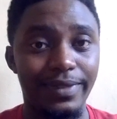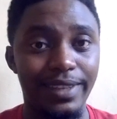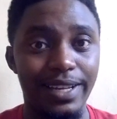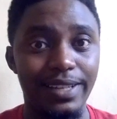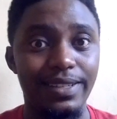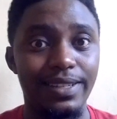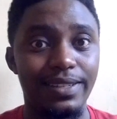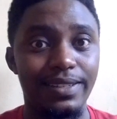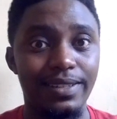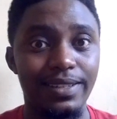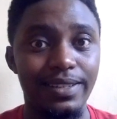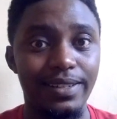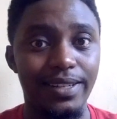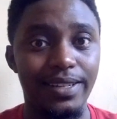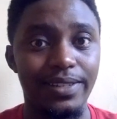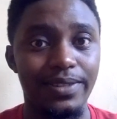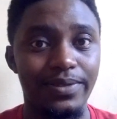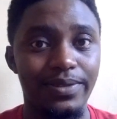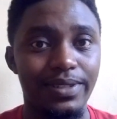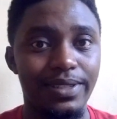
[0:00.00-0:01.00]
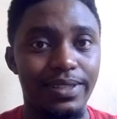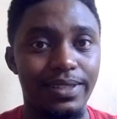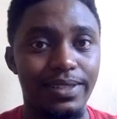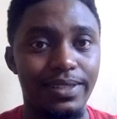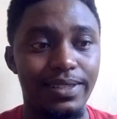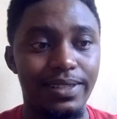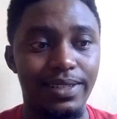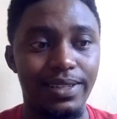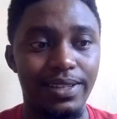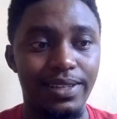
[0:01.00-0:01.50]
That's a serious one,
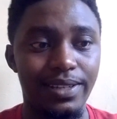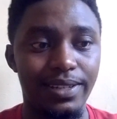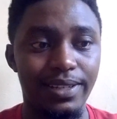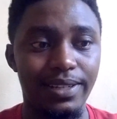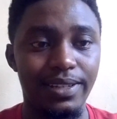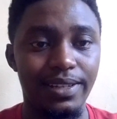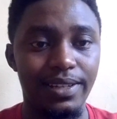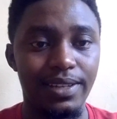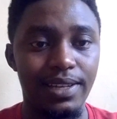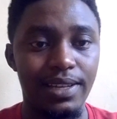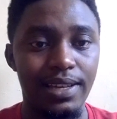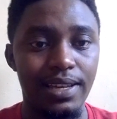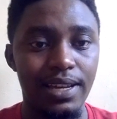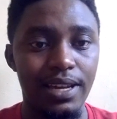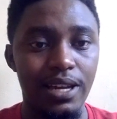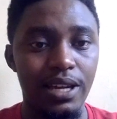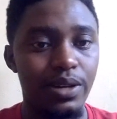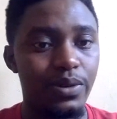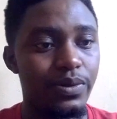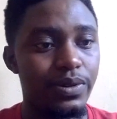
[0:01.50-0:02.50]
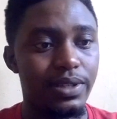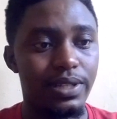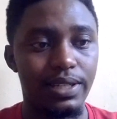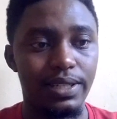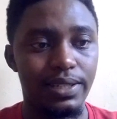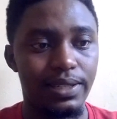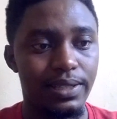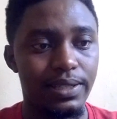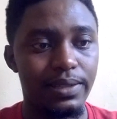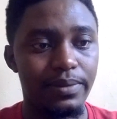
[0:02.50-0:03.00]
which
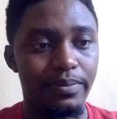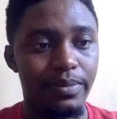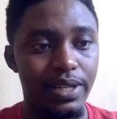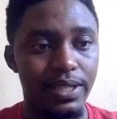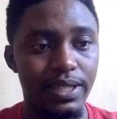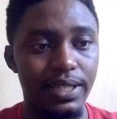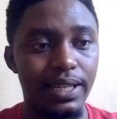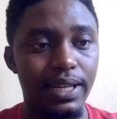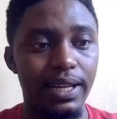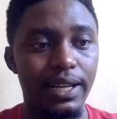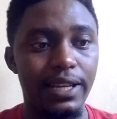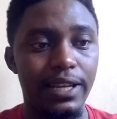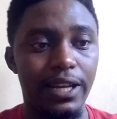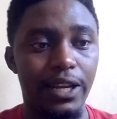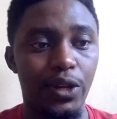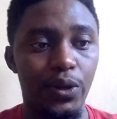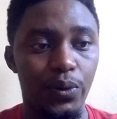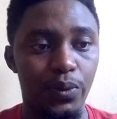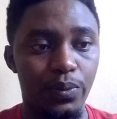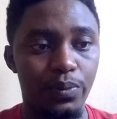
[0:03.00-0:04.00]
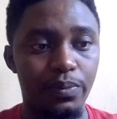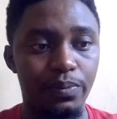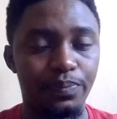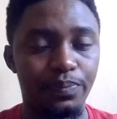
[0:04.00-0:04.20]
is basically a no.